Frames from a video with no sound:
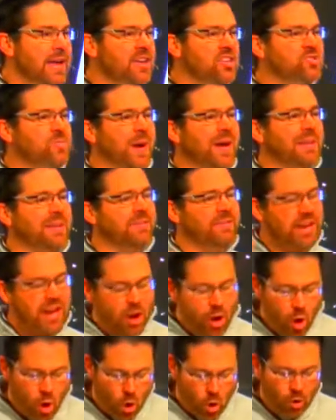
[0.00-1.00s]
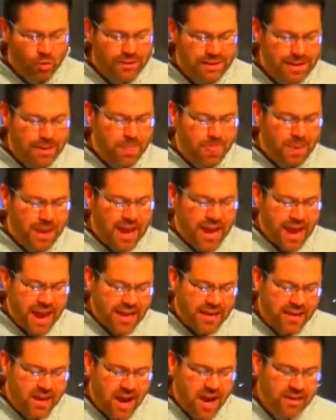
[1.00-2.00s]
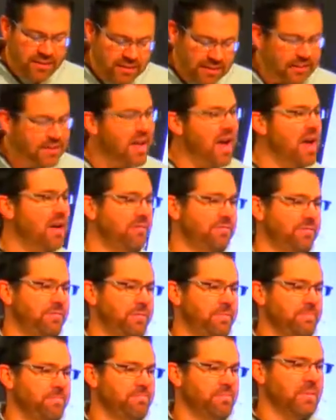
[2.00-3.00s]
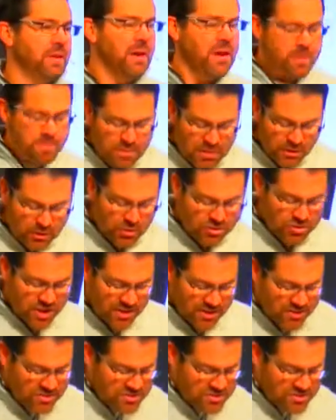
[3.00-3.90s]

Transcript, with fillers: is by living a holy and godly life. Peter goes on to